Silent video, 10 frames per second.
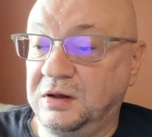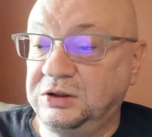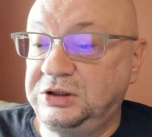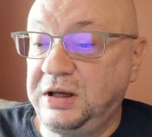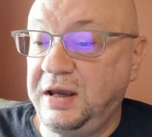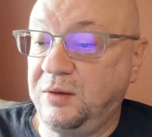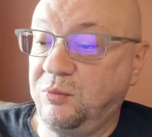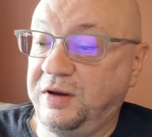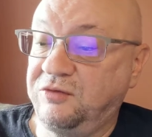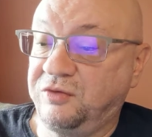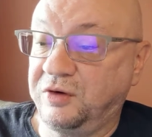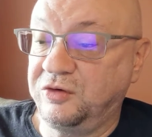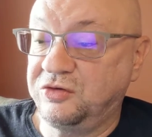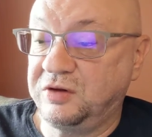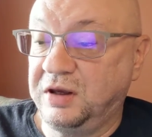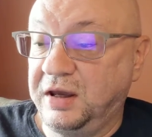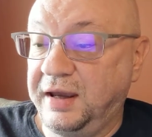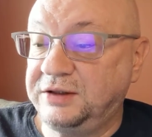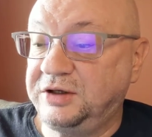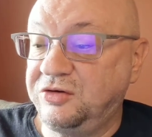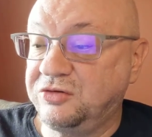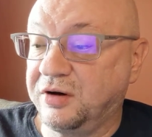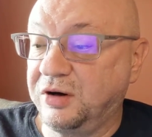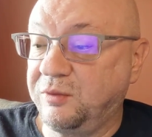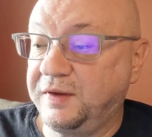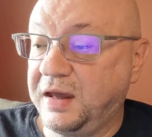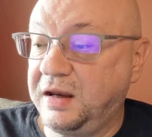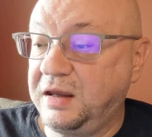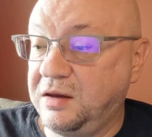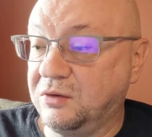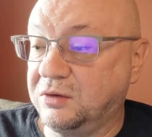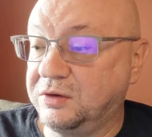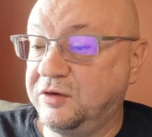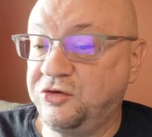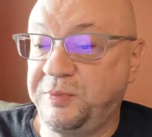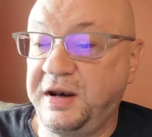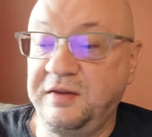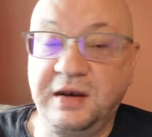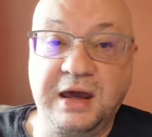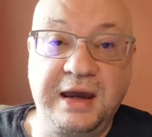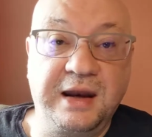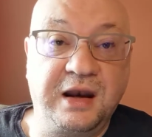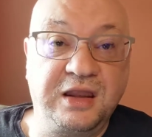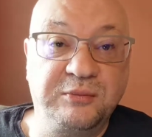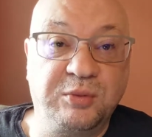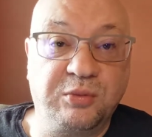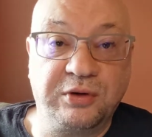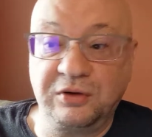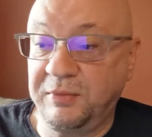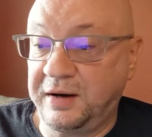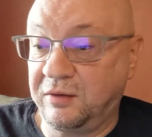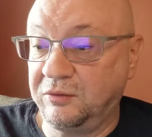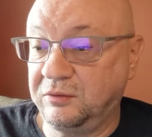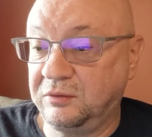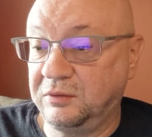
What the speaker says: GM went first, and she started with getting healed and spending the night out in the memorial meadow.